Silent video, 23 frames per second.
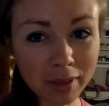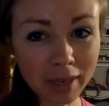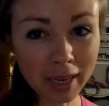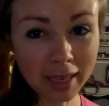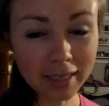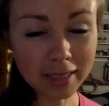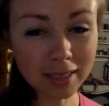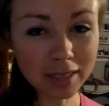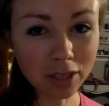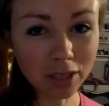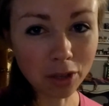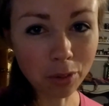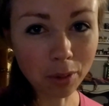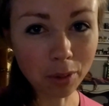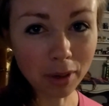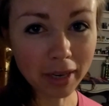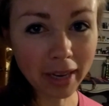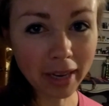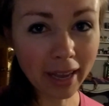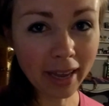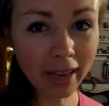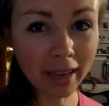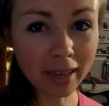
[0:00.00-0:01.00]
nice slower
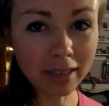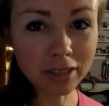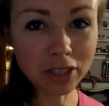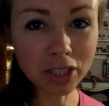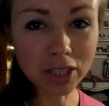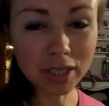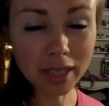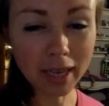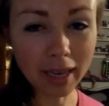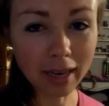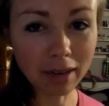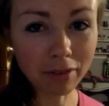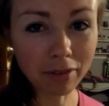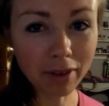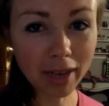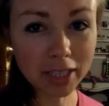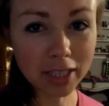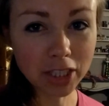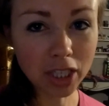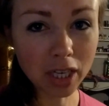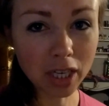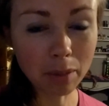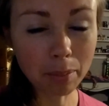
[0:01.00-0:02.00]
day, just kind of
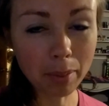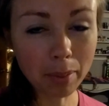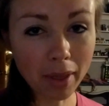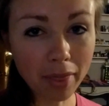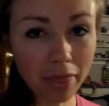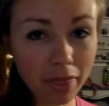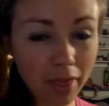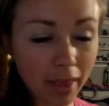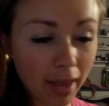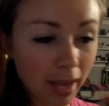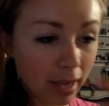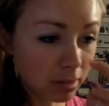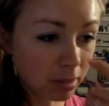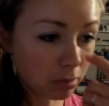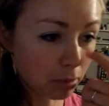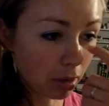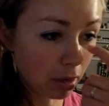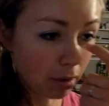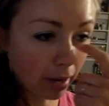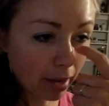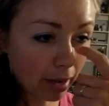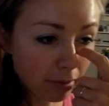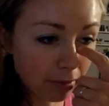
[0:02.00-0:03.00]
catching up on things. We
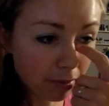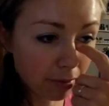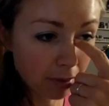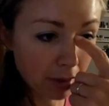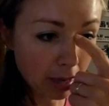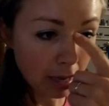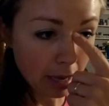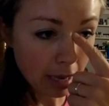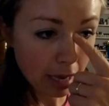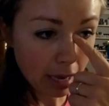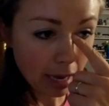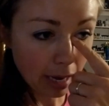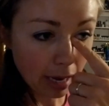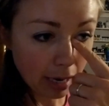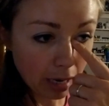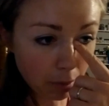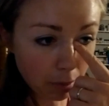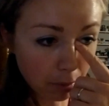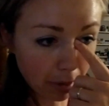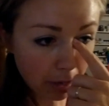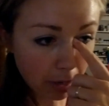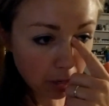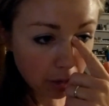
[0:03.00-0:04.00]
don't have
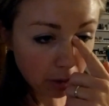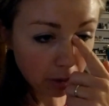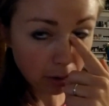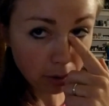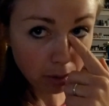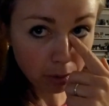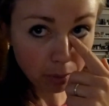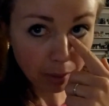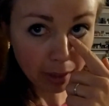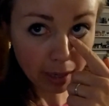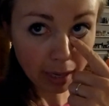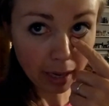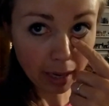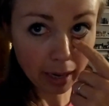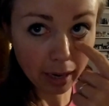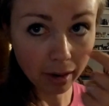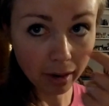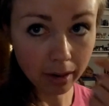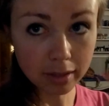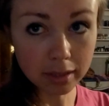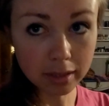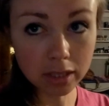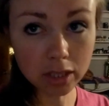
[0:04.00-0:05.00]
anywhere to go, any
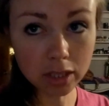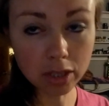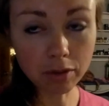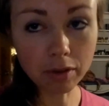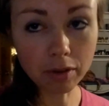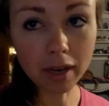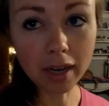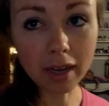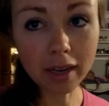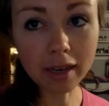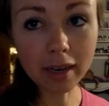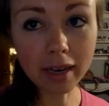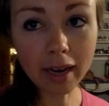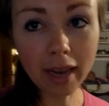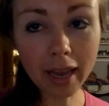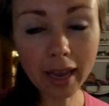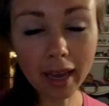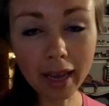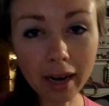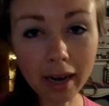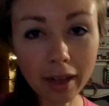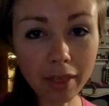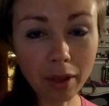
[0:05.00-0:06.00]
errands to run,
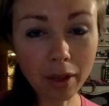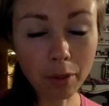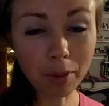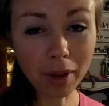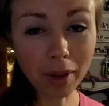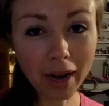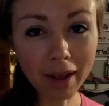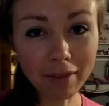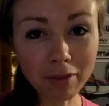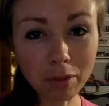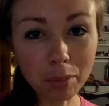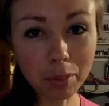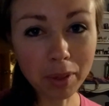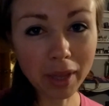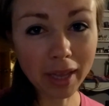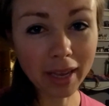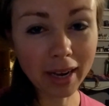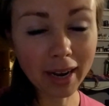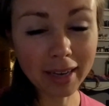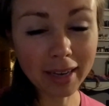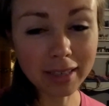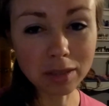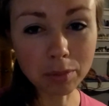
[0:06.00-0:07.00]
and I think we're gonna have a play
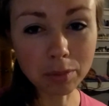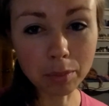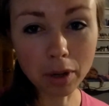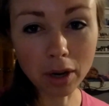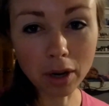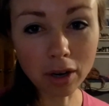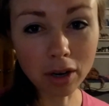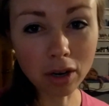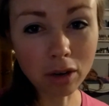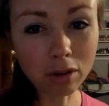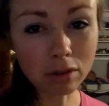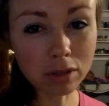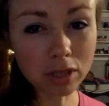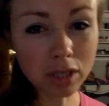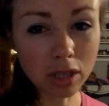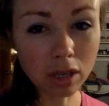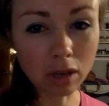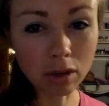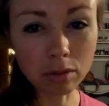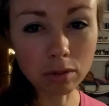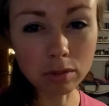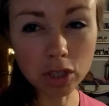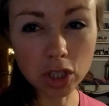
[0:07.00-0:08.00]
date tomorrow.
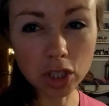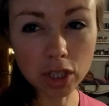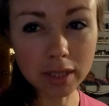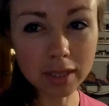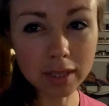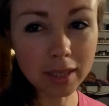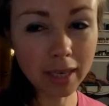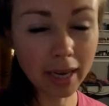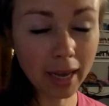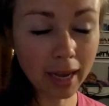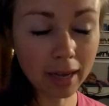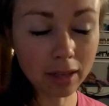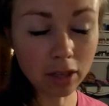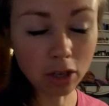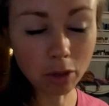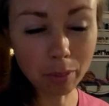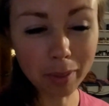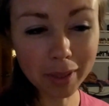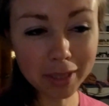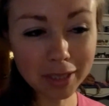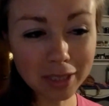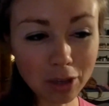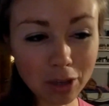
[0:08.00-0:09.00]
So just a little
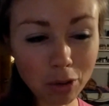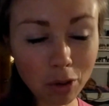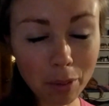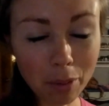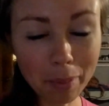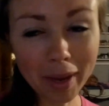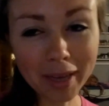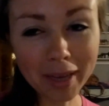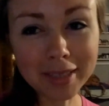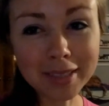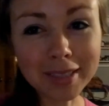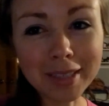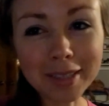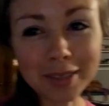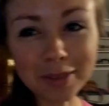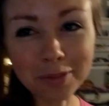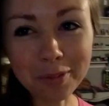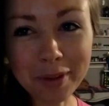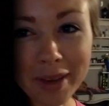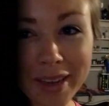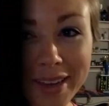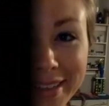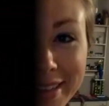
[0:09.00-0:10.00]
bit slower pace this week.